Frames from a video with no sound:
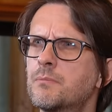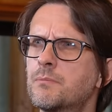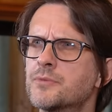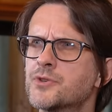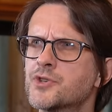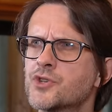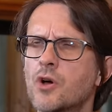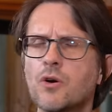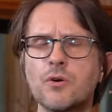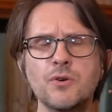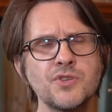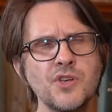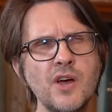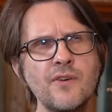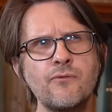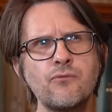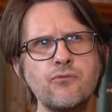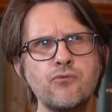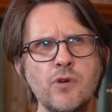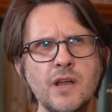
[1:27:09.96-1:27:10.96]
Songs
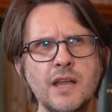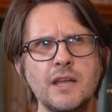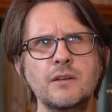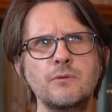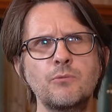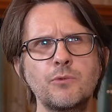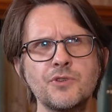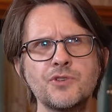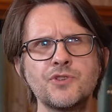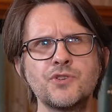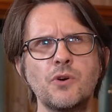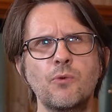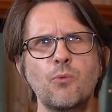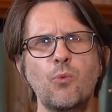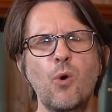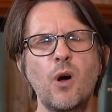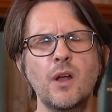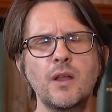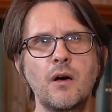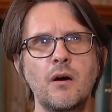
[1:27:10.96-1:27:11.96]
I've written with a sort of
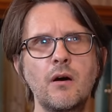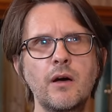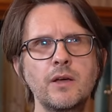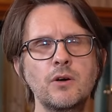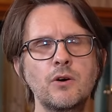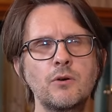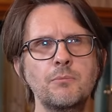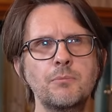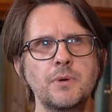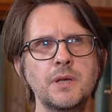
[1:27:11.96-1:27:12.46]
one eye on